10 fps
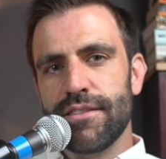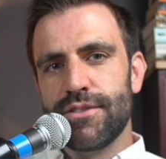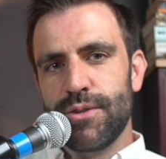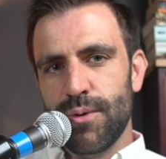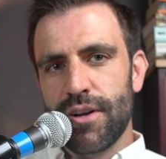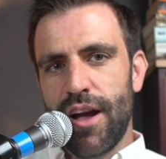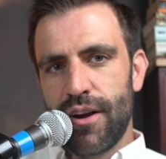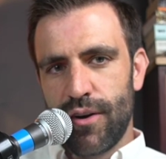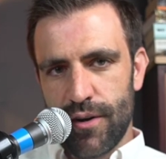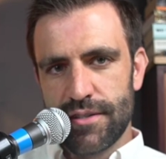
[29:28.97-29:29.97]
Tua
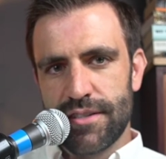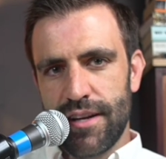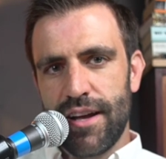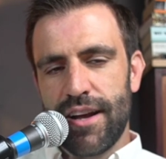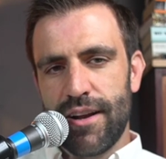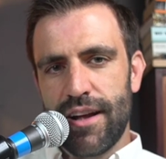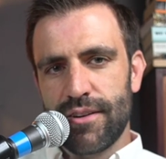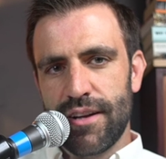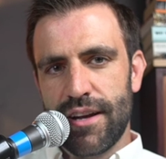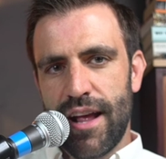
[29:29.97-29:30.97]
got hurt
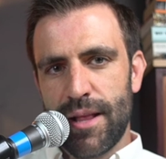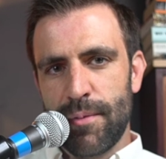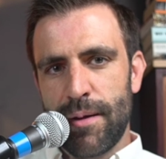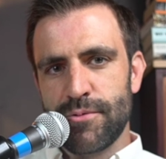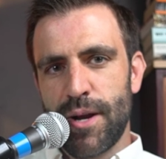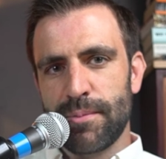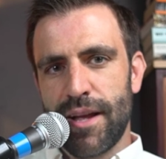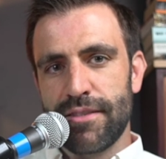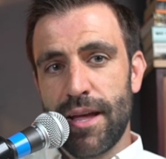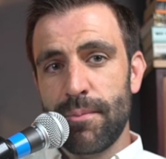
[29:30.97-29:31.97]
and Alabama
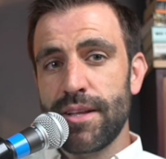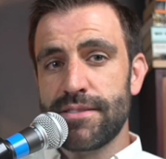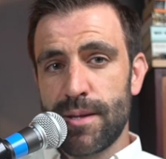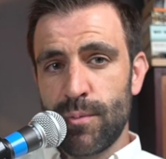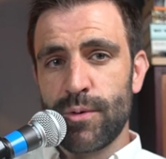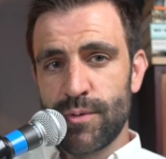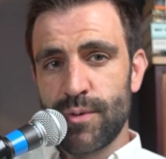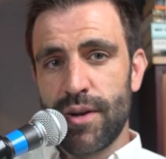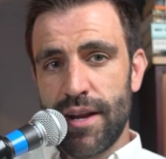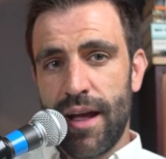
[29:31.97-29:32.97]
dropped out. That meant someone
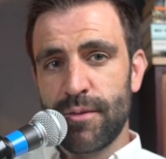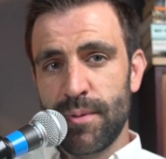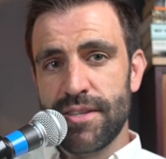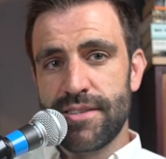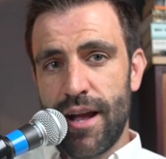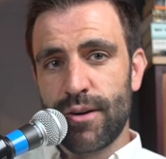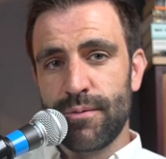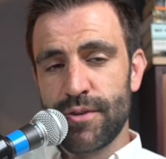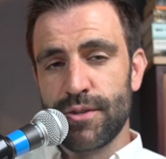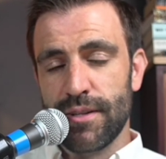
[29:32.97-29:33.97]
was going to have to be the
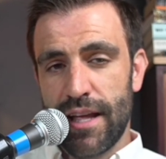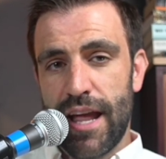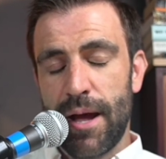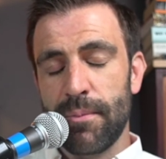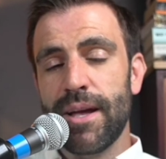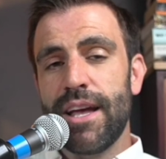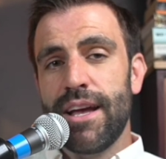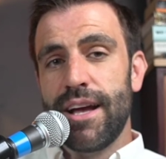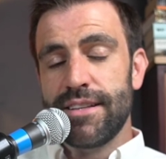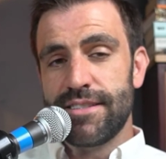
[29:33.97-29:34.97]
sacrificial lamb
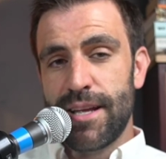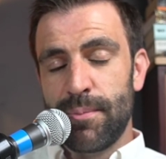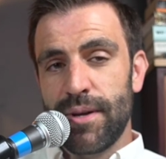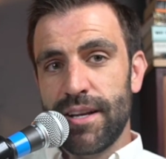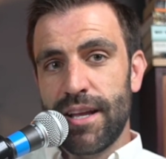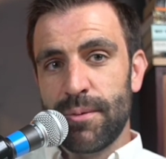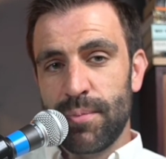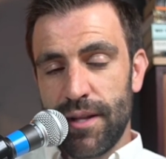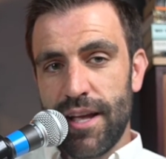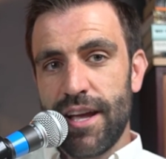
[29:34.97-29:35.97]
and step in
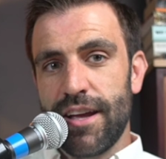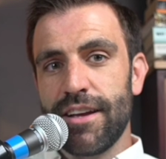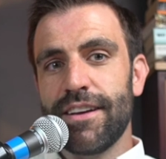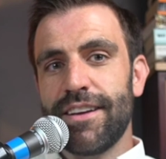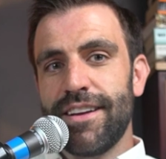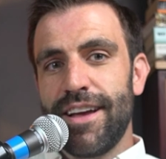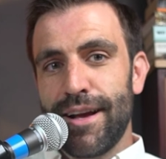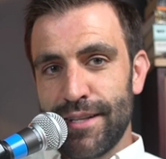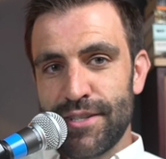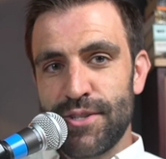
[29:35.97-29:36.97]
and play
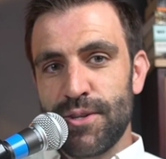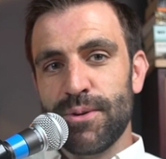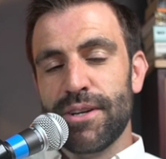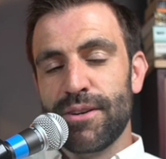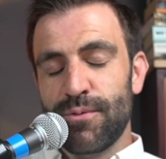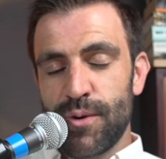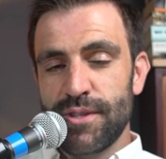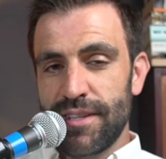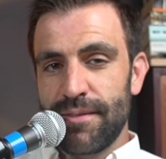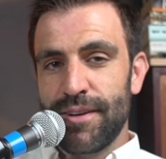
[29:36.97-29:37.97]
LSU, and
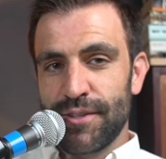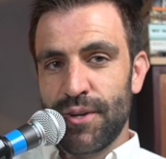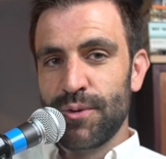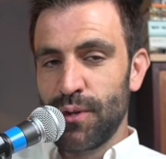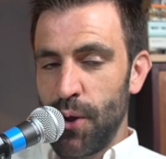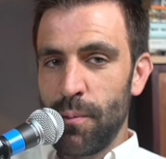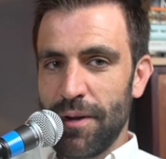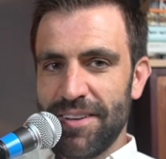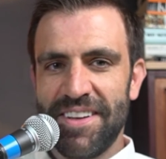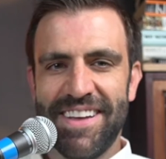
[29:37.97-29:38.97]
unfortunately that fell to
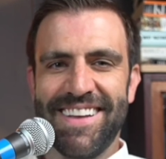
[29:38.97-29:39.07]
Oklahoma.